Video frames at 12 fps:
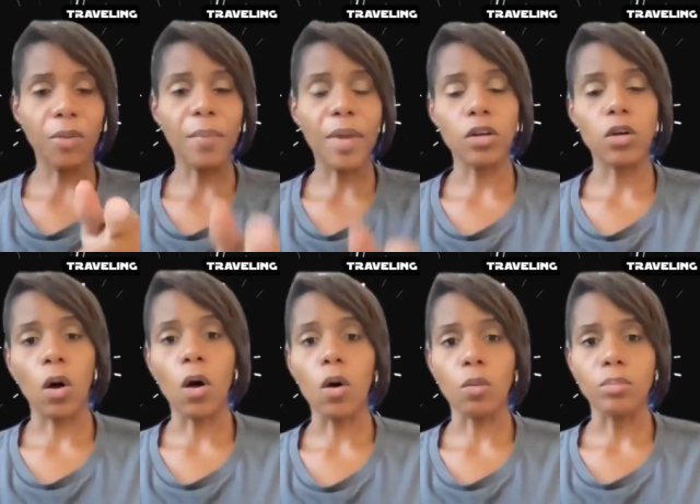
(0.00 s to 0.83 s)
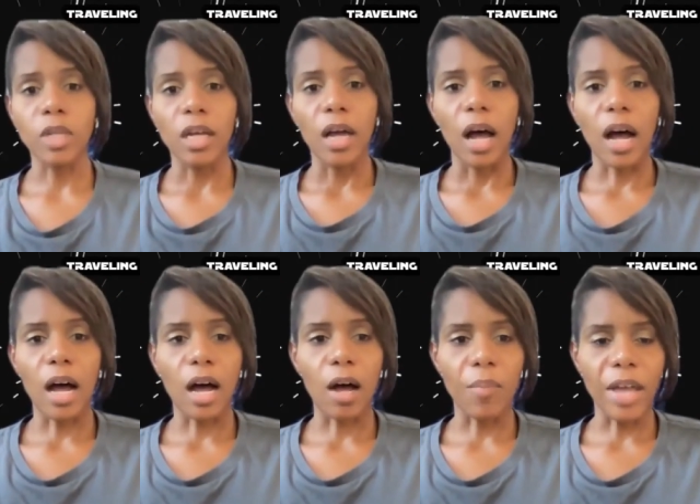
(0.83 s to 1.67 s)
medical home.
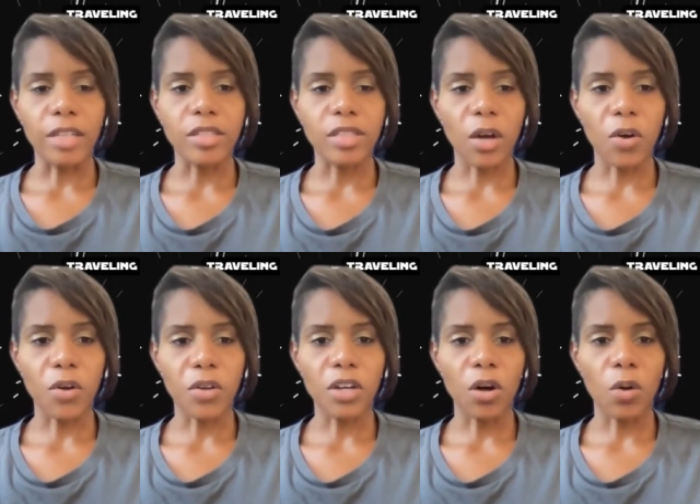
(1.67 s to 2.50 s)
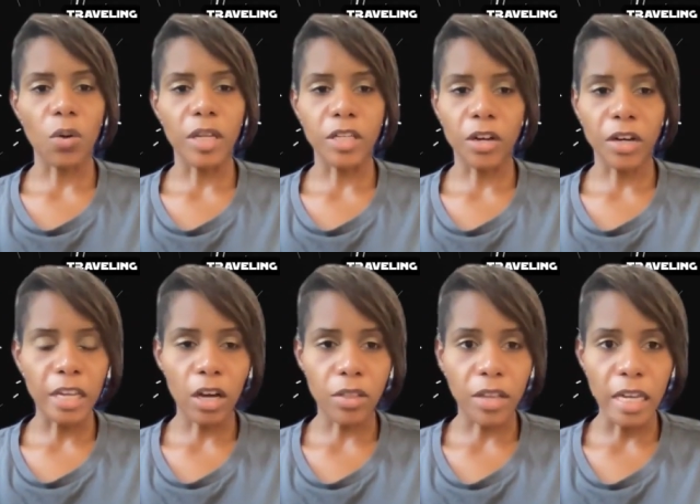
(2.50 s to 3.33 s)
And so, you know, your
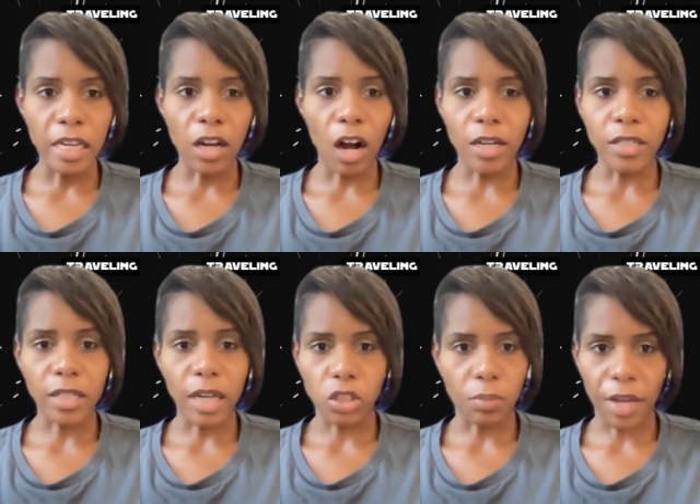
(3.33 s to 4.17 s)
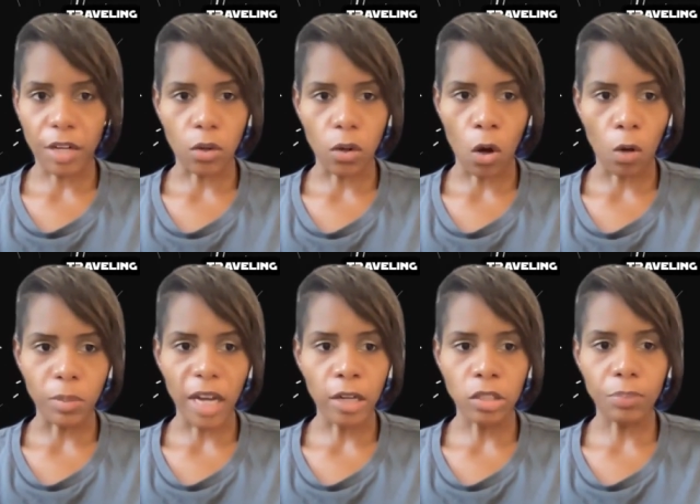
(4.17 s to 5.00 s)
ER, the ER is not your medical home.
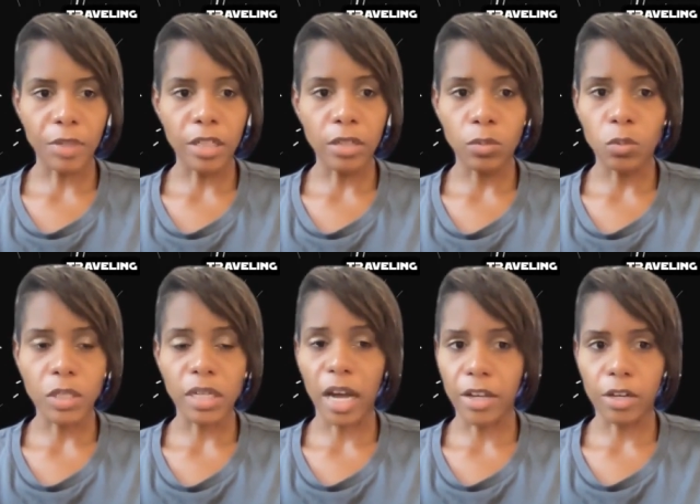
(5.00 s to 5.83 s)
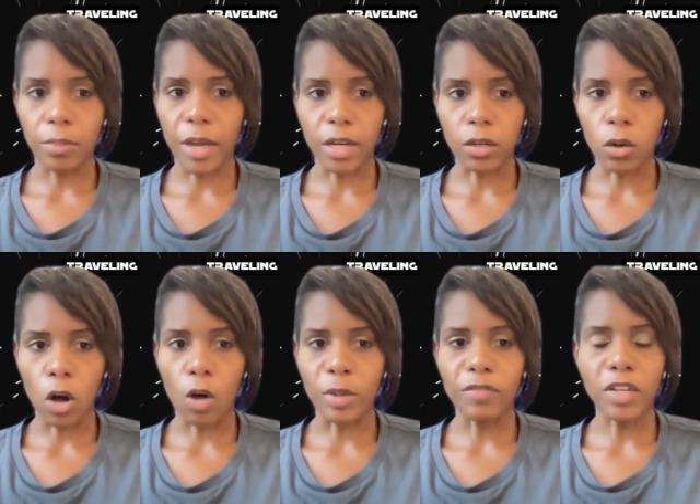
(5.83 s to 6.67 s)
Dr. Bill was not your medical
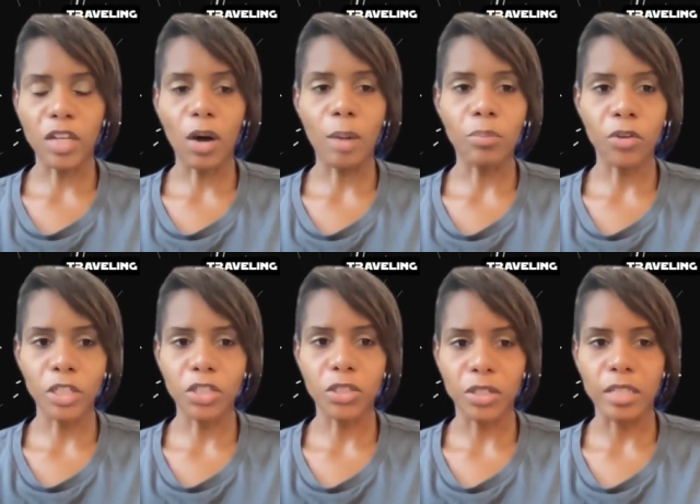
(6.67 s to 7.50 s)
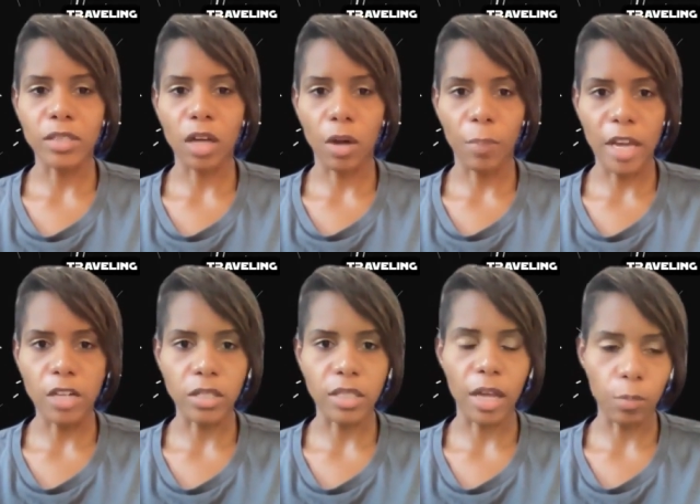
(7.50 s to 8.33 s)
home, even though I'm pretty sure he saw
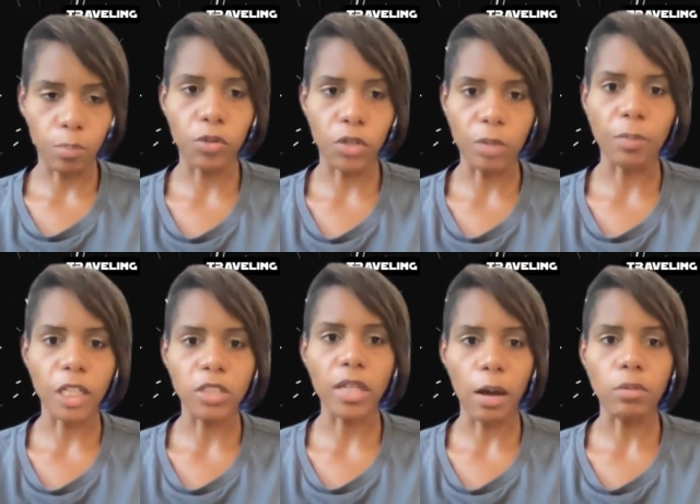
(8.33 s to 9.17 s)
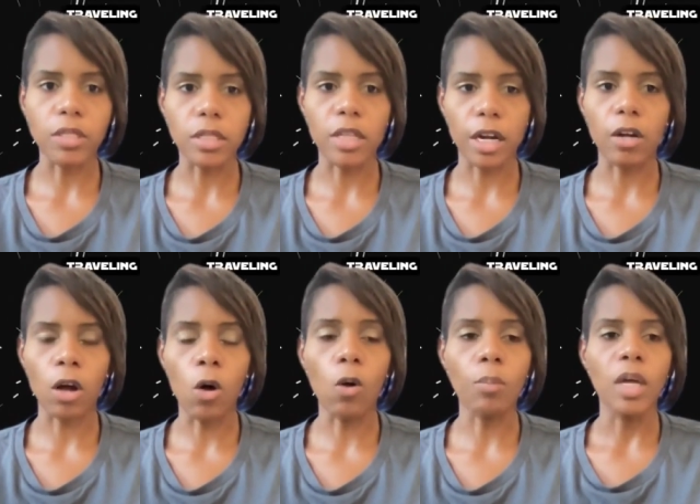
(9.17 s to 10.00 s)
patients that pretty much that was at their
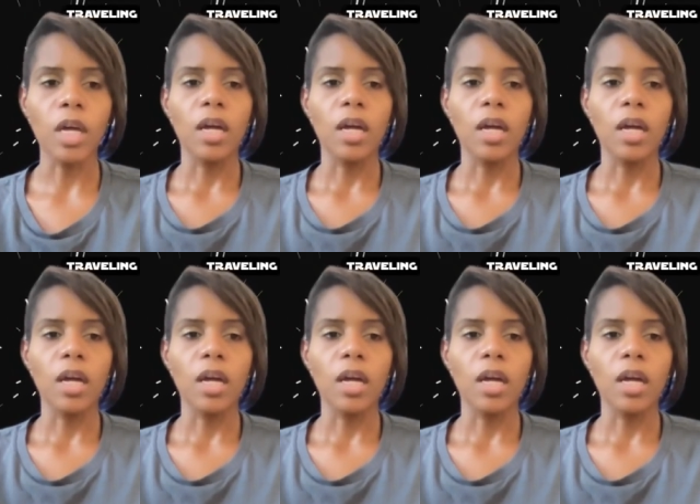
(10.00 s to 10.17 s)
home.